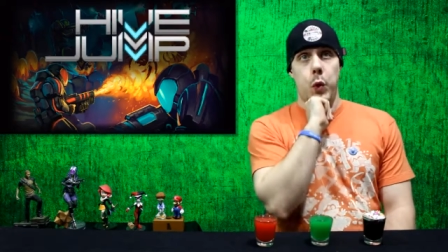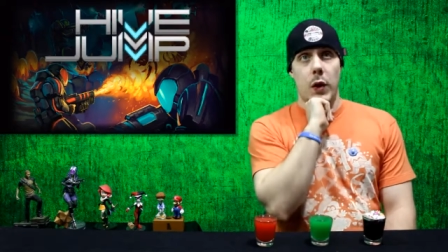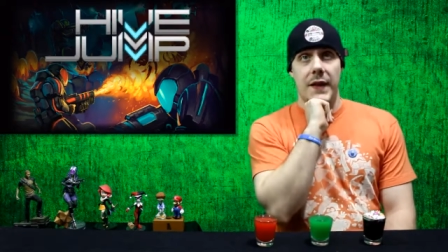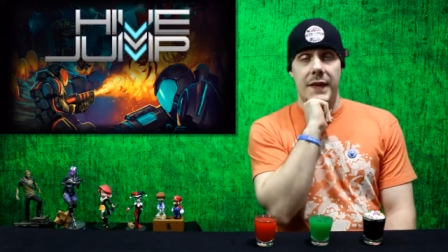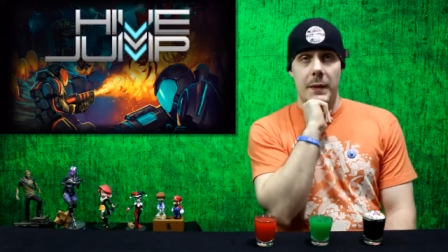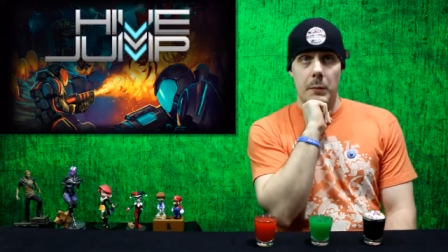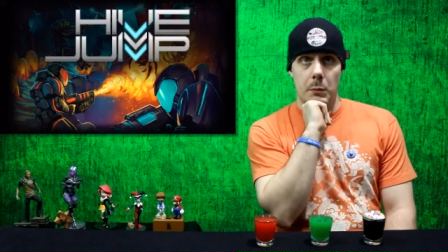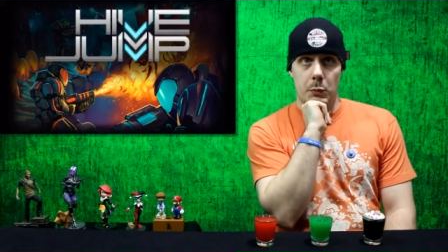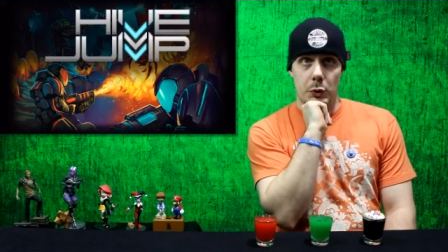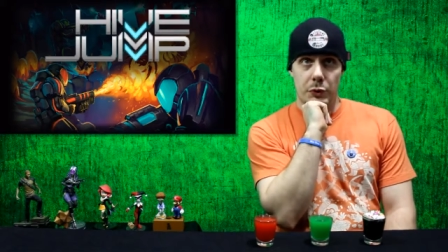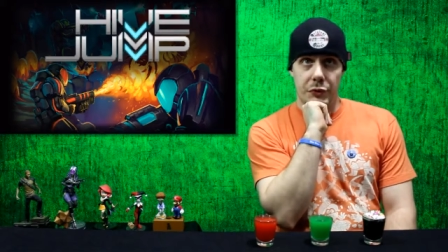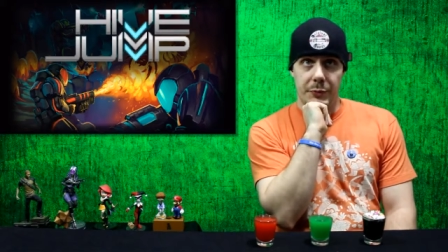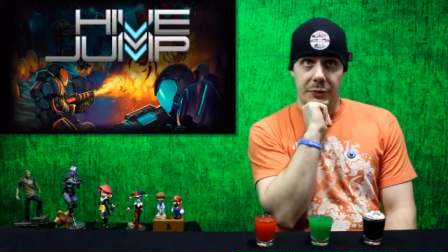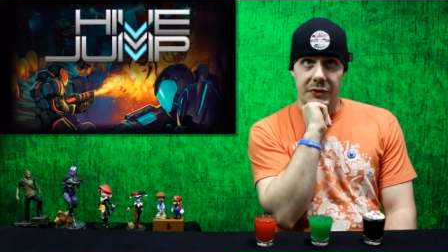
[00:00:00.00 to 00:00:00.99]
I think,
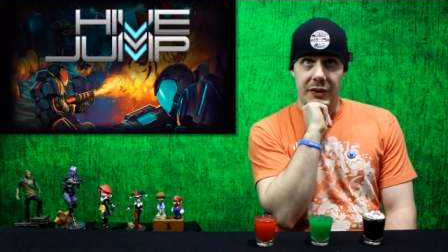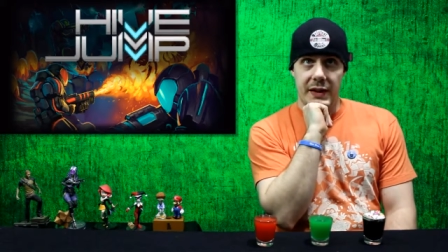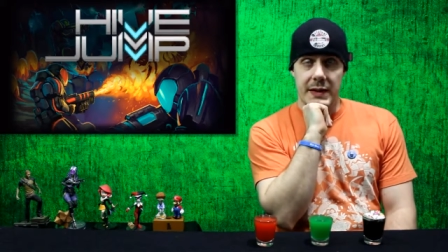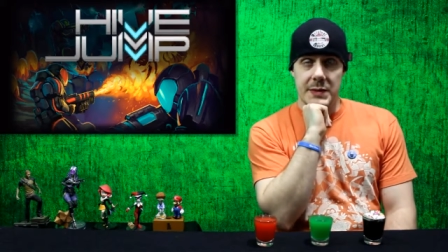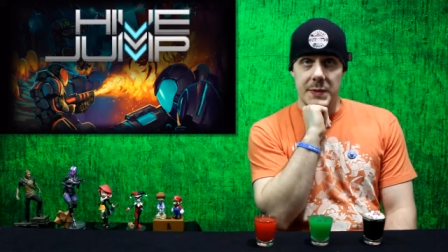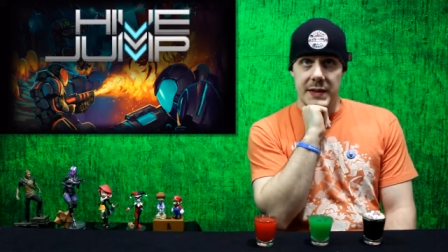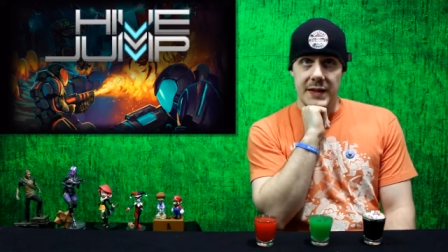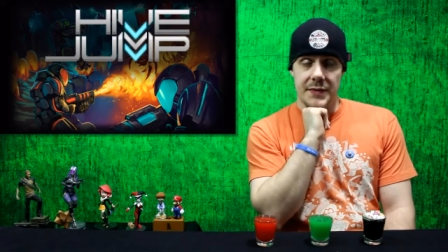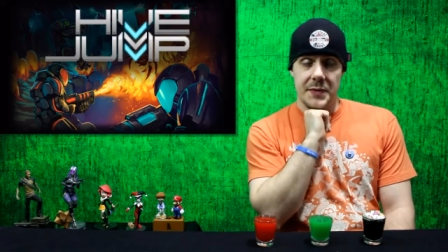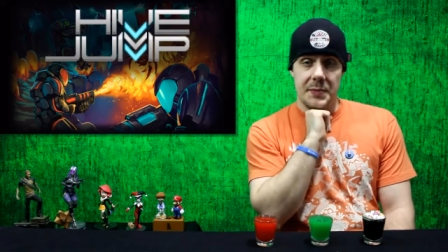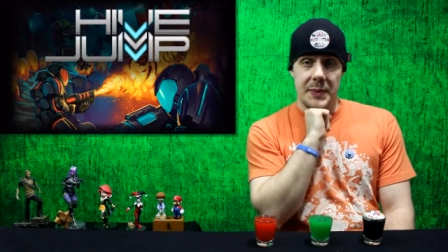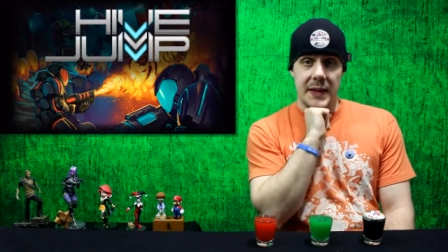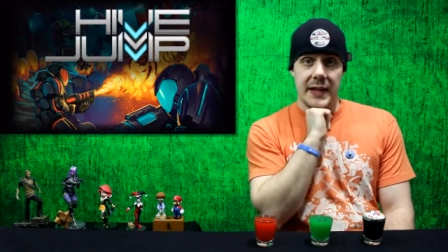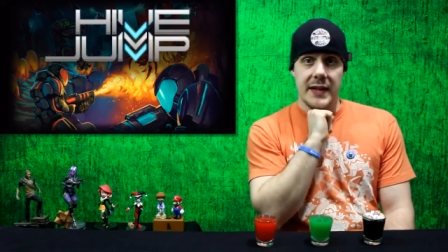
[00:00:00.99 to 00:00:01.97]
multiple times, but I
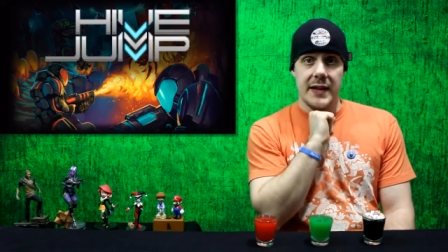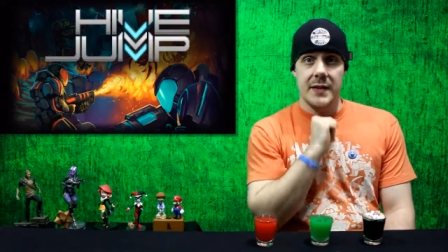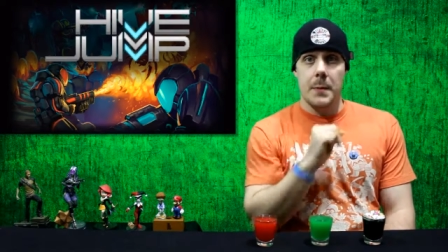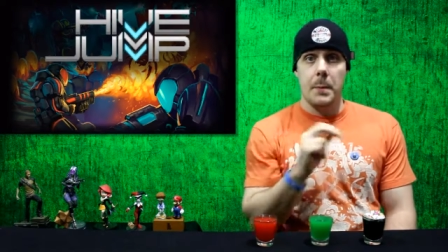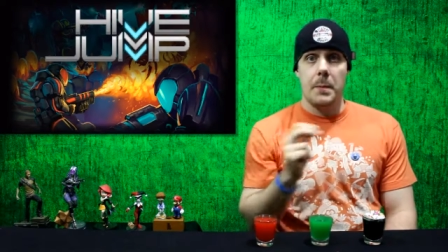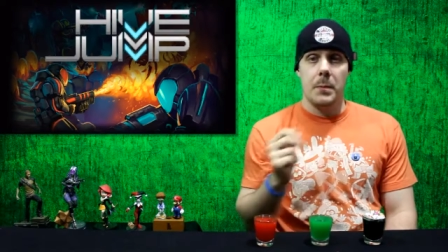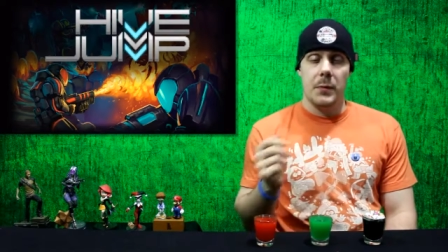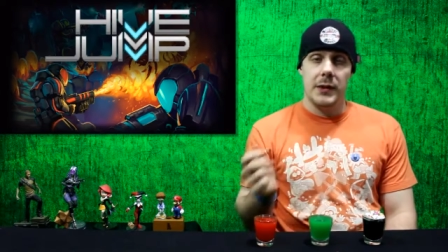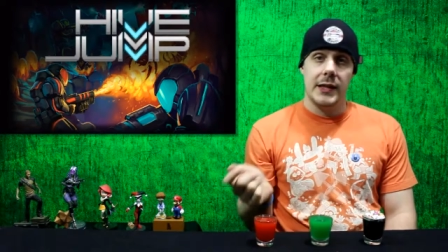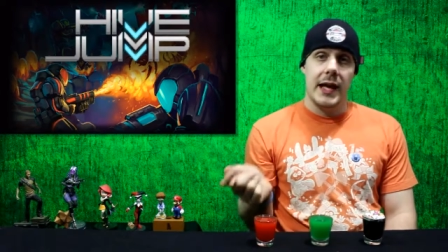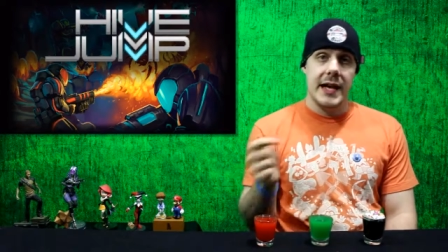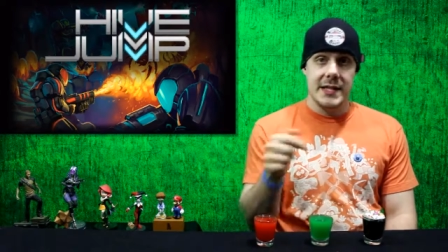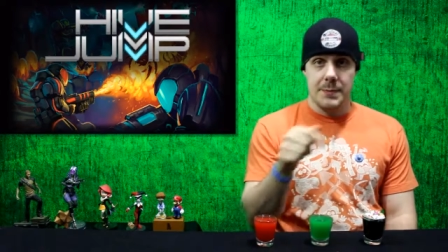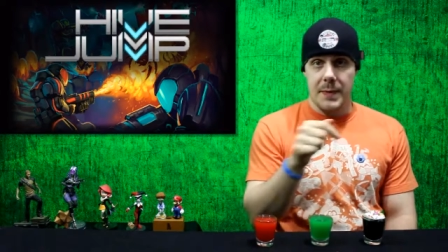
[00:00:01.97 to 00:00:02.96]
definitely played it at the
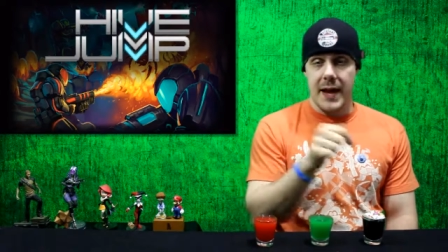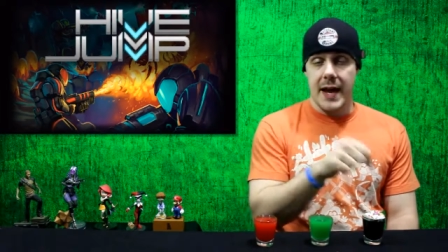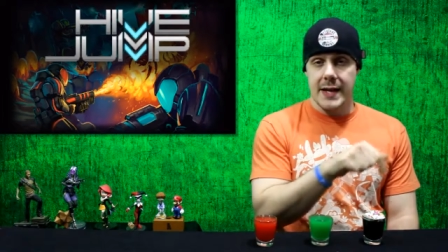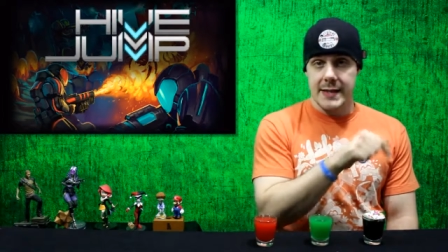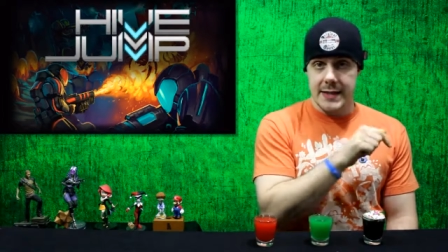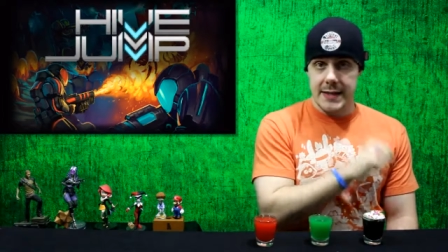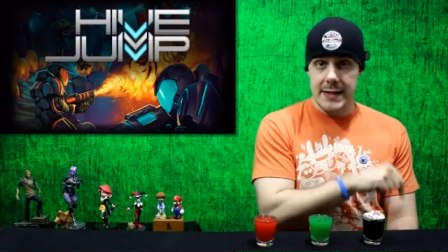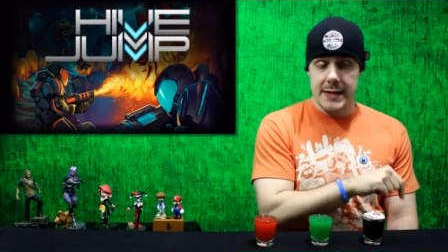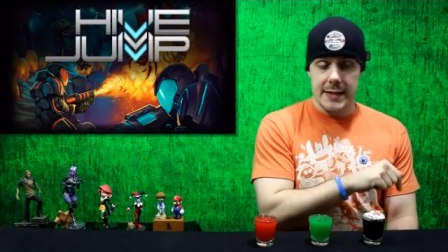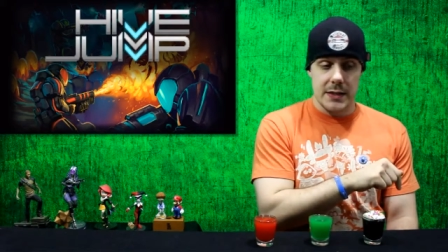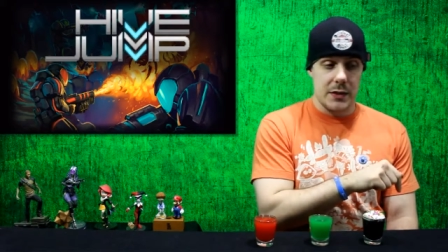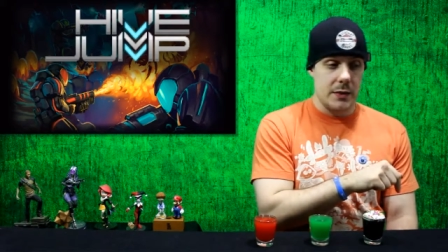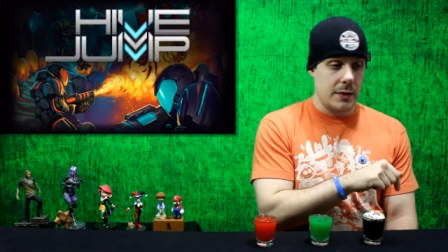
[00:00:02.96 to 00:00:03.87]
last PAX East.